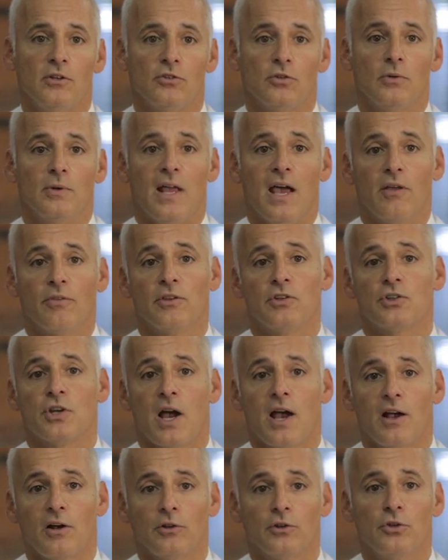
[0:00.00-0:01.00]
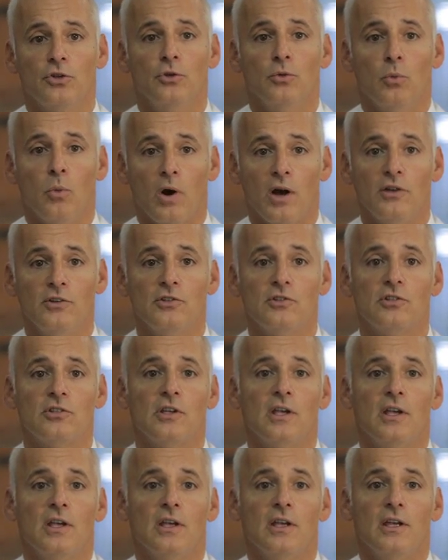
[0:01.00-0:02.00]
So now the child who
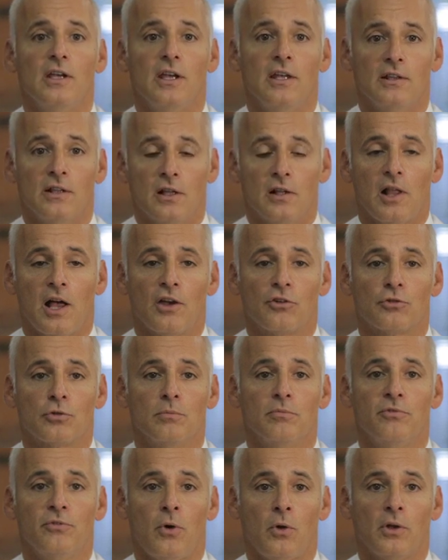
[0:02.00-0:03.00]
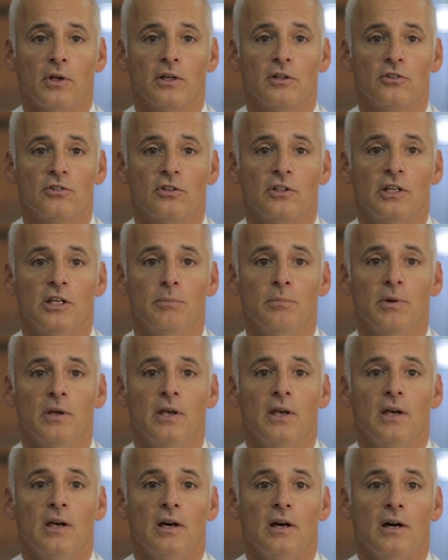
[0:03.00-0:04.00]
was in the classroom falling asleep
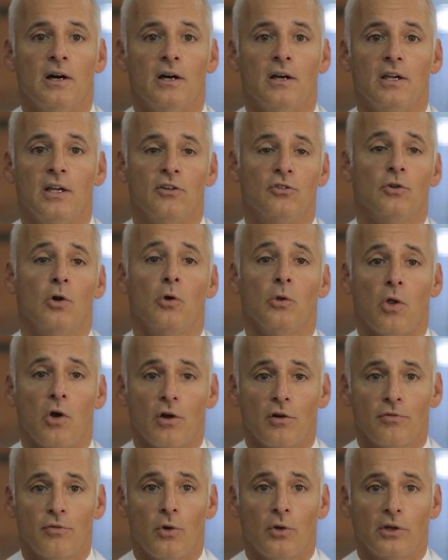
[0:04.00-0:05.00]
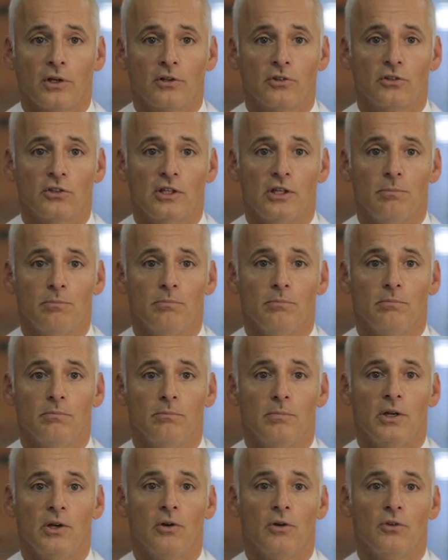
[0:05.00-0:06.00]
uh, is no longer falling asleep
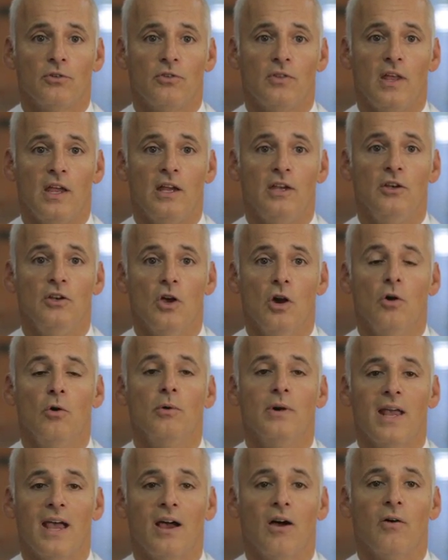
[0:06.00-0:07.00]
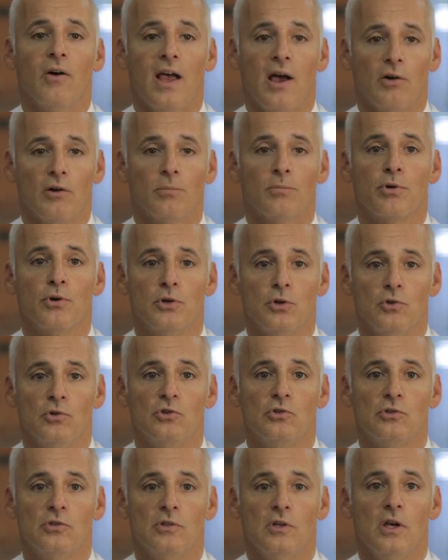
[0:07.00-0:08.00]
because they know now how to
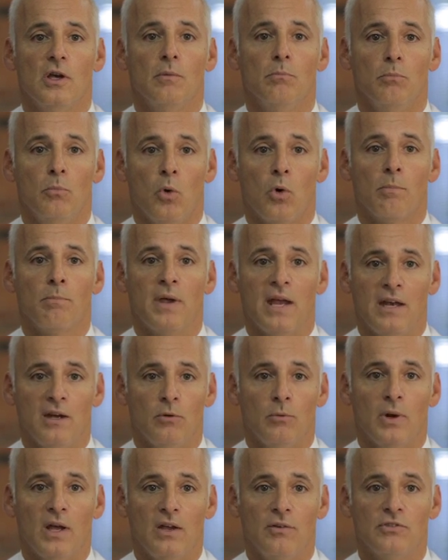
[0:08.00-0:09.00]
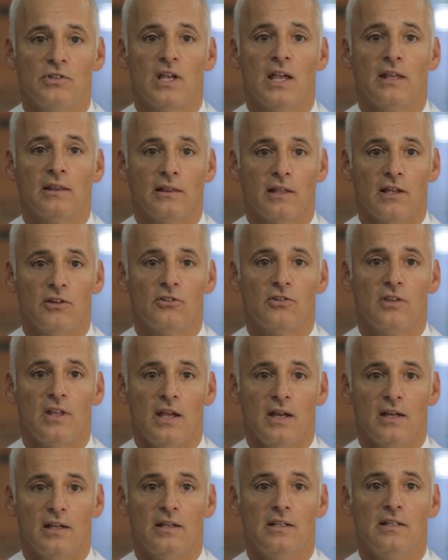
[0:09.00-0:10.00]
produce more beta waves and less
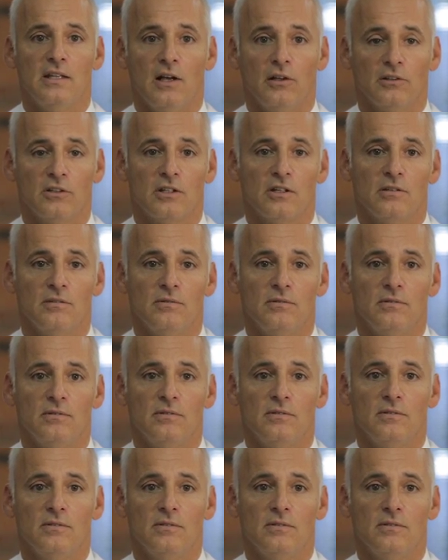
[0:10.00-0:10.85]
theta and delta.